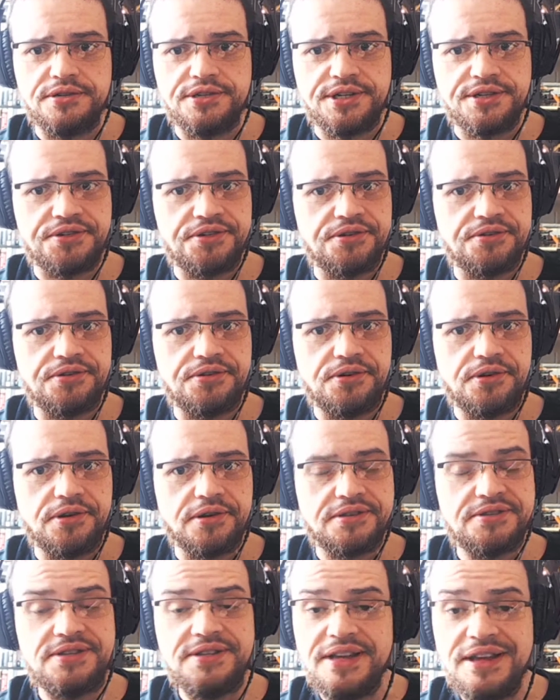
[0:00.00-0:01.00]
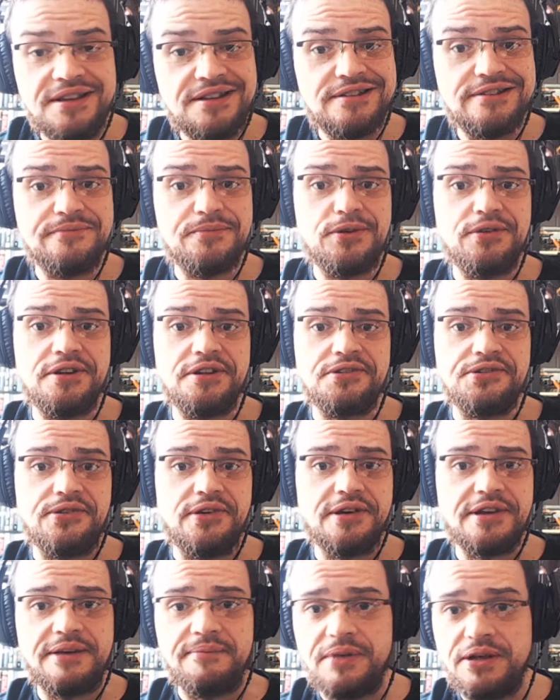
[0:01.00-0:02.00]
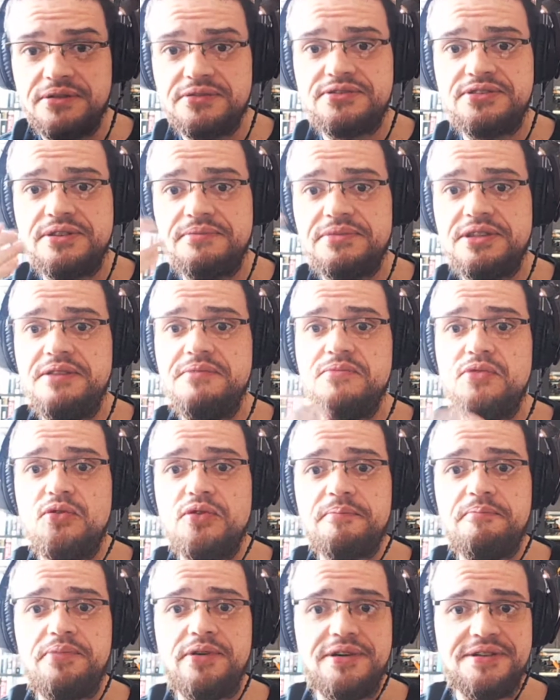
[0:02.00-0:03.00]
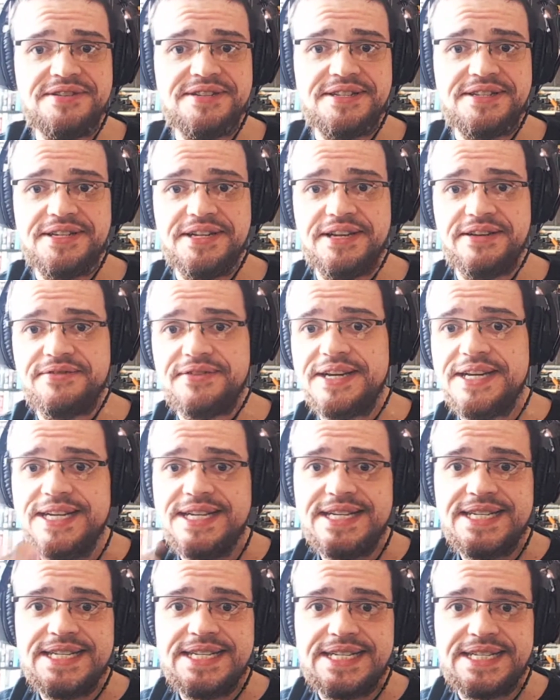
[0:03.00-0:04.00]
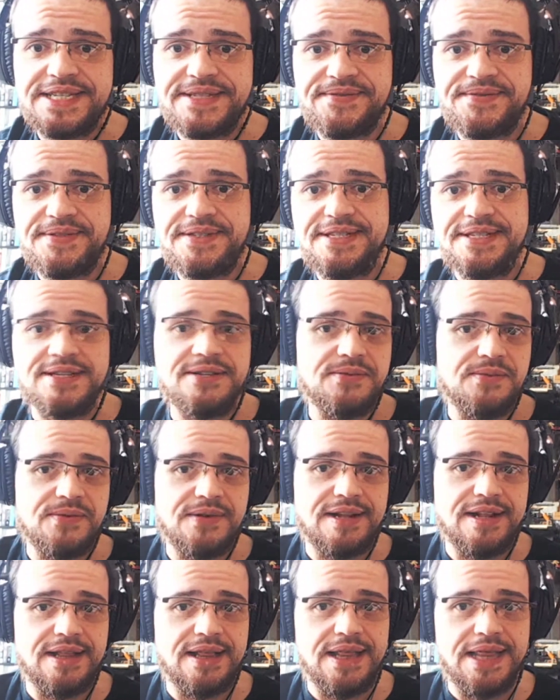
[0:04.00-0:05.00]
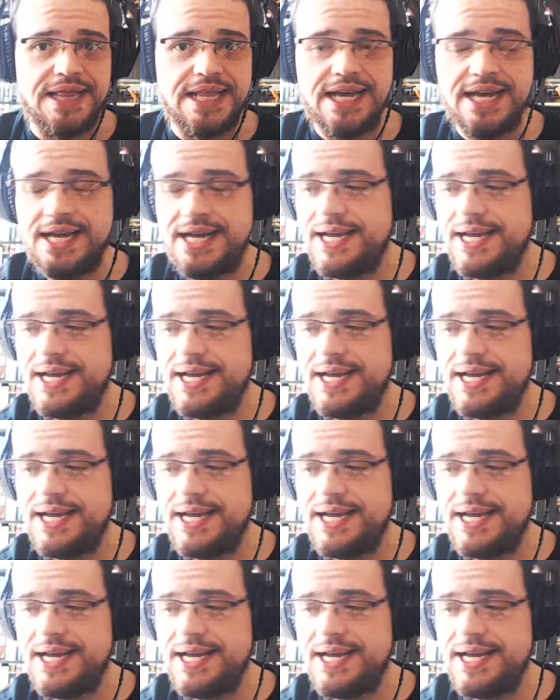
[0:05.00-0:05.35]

Jester Talks, and I'm gonna talk about something more positive after, well,